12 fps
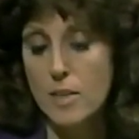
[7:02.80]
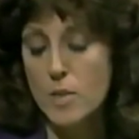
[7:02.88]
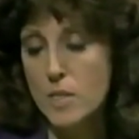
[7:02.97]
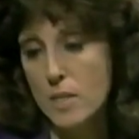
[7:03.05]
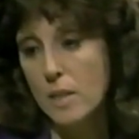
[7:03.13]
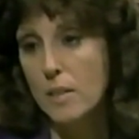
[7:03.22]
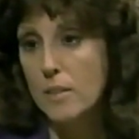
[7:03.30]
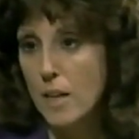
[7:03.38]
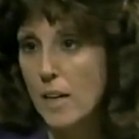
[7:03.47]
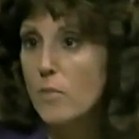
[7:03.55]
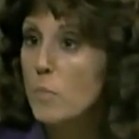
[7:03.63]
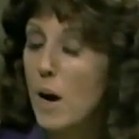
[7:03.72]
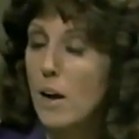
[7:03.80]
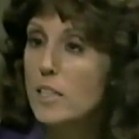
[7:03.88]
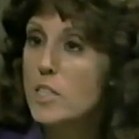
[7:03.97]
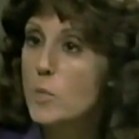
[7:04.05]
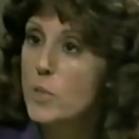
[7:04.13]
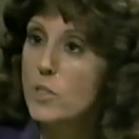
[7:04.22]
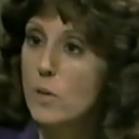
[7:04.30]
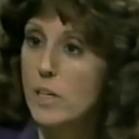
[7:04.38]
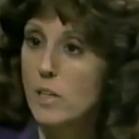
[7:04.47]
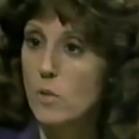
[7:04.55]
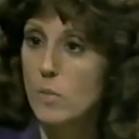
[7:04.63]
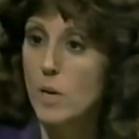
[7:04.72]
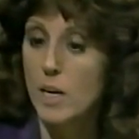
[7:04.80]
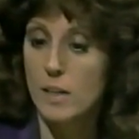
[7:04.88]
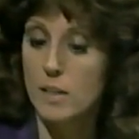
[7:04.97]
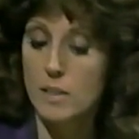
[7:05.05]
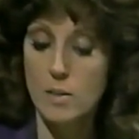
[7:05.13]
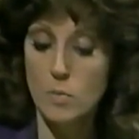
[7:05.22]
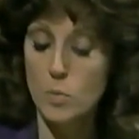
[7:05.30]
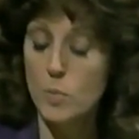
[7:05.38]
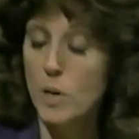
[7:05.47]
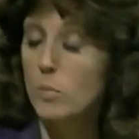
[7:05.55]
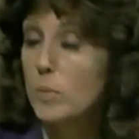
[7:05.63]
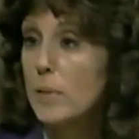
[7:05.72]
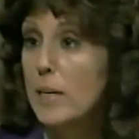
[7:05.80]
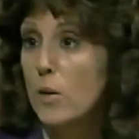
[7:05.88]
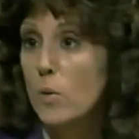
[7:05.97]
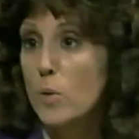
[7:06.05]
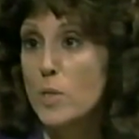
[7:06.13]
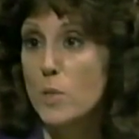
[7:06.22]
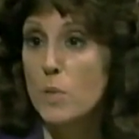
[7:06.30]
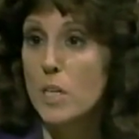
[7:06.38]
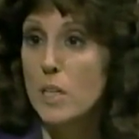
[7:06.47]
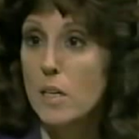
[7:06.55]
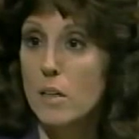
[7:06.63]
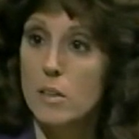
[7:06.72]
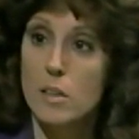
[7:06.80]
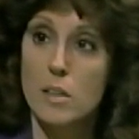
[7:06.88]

there is a kind of bond between you and Monica that will probably always be there.